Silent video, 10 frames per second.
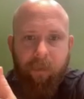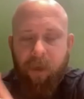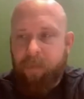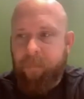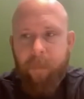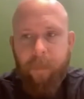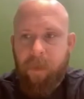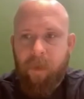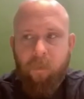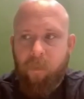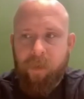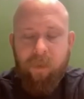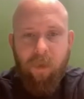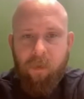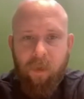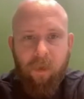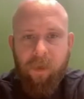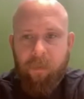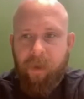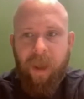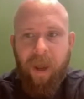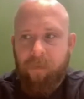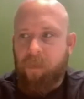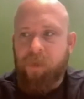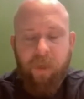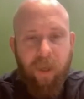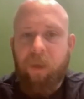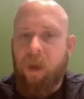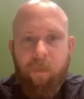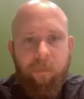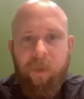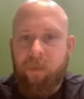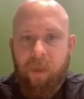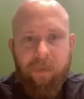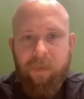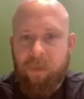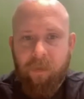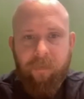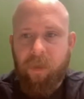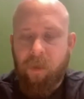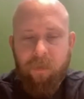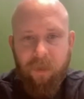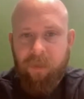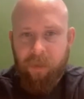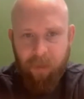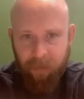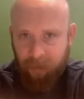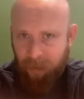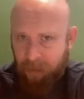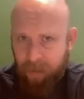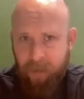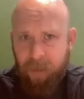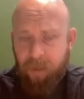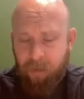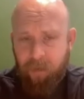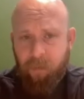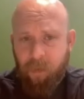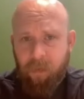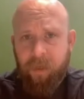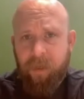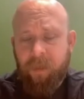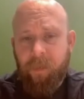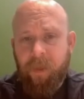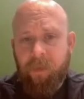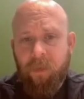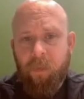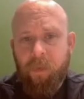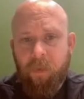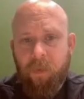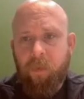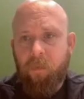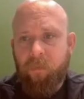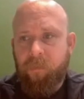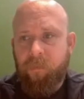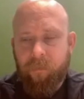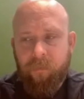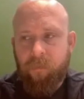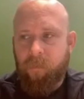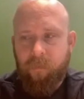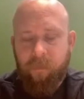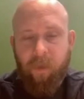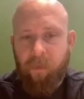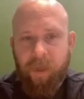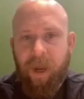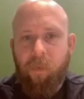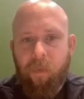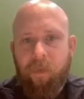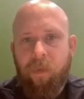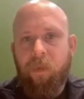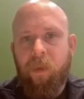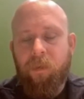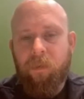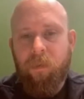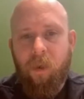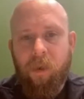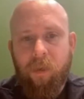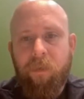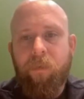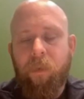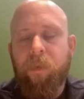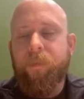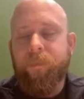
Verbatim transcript: But, you know, when you start talking about averaging income and stuff that goes into this, you really need somebody who knows what they're doing, figuring it out with you and talking you through it.